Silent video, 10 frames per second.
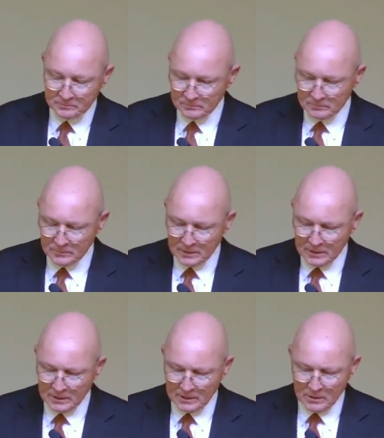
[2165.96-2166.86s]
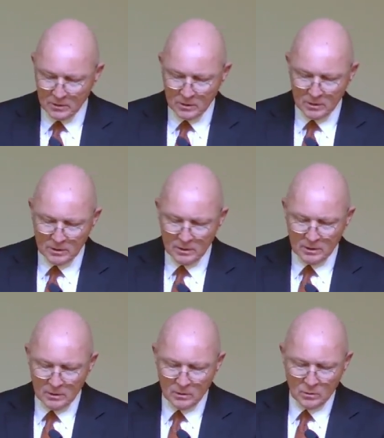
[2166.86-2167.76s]

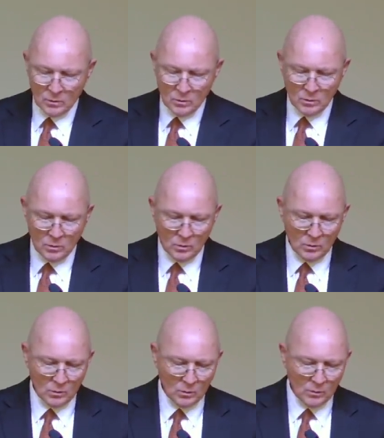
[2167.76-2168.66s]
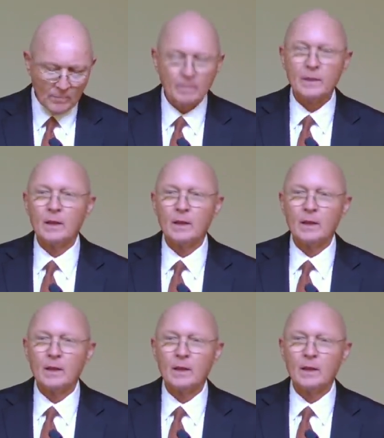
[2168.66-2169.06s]
(no one is talking)